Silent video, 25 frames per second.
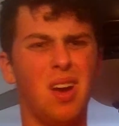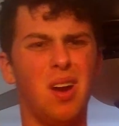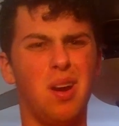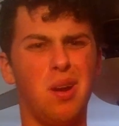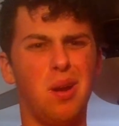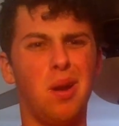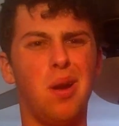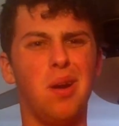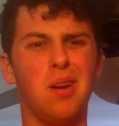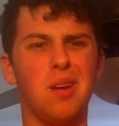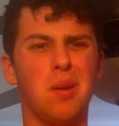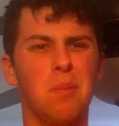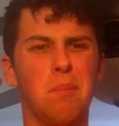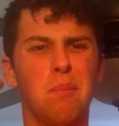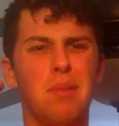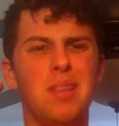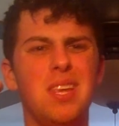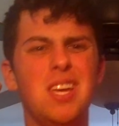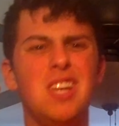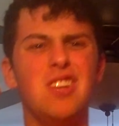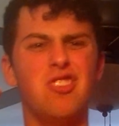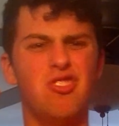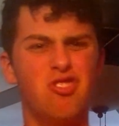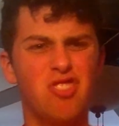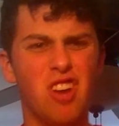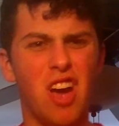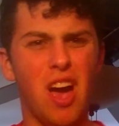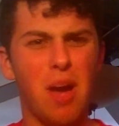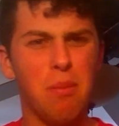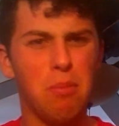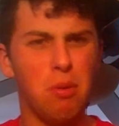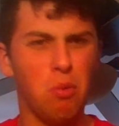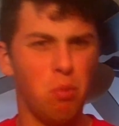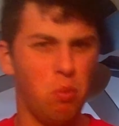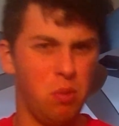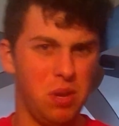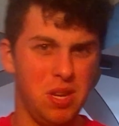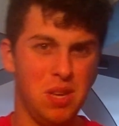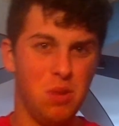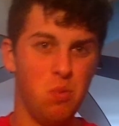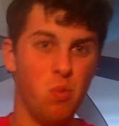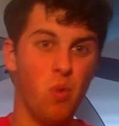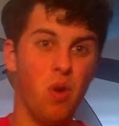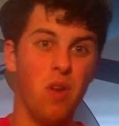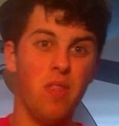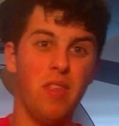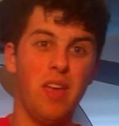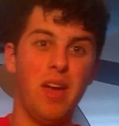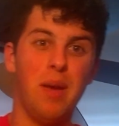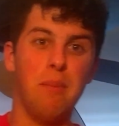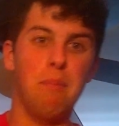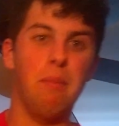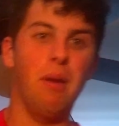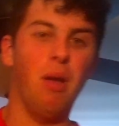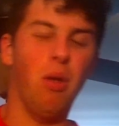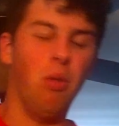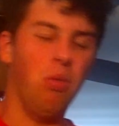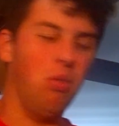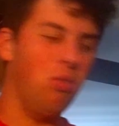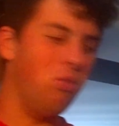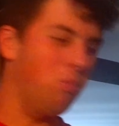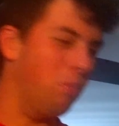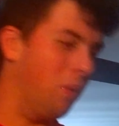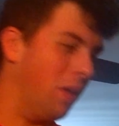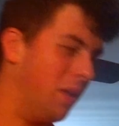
a, a complete jobber when he won that belt.